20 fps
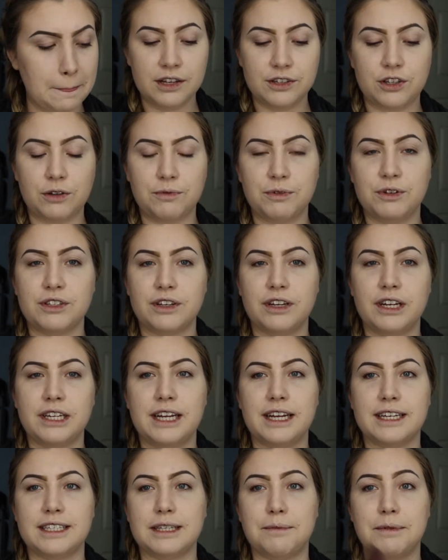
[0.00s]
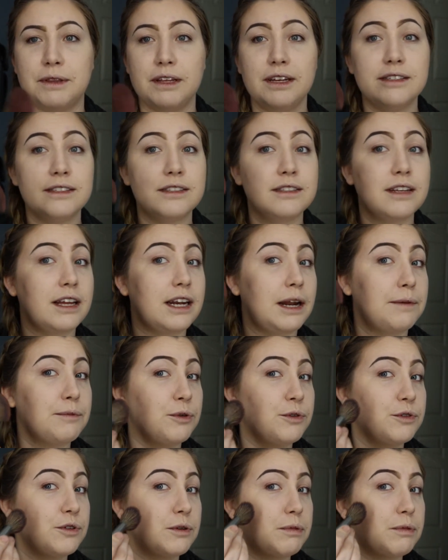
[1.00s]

So I'm just going to take some of this and I'm going to